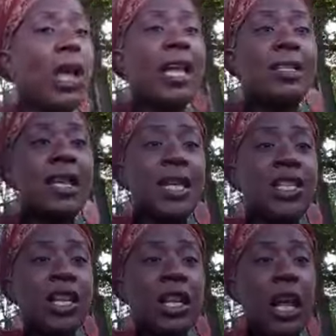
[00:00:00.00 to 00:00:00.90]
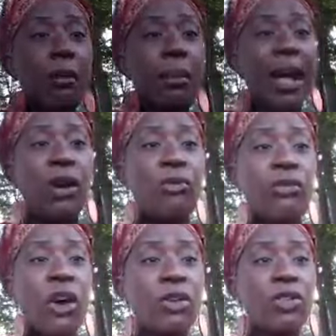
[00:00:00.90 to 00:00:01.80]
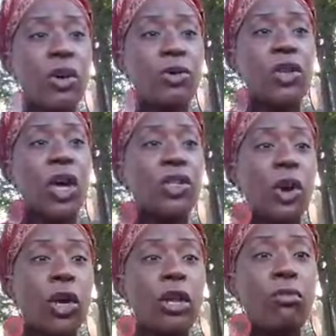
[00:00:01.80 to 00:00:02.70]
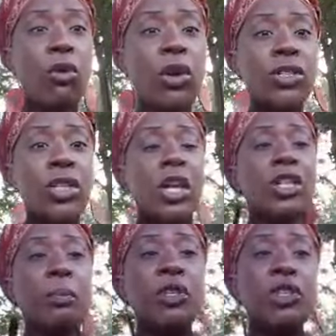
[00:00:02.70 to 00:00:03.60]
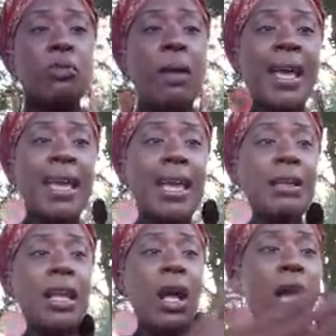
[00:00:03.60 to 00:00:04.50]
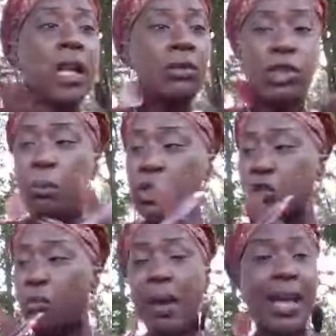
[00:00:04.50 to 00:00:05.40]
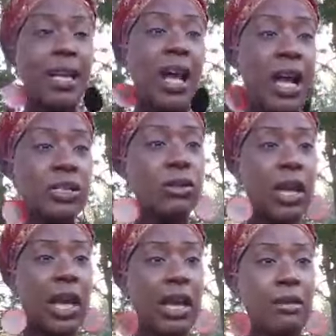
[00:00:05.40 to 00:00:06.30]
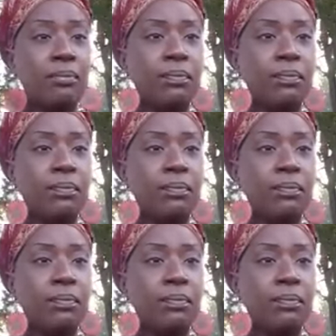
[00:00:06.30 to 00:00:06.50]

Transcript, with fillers: intentionally by conversos, dirty Moors, to put you back in eh, to put you back in the hustle game.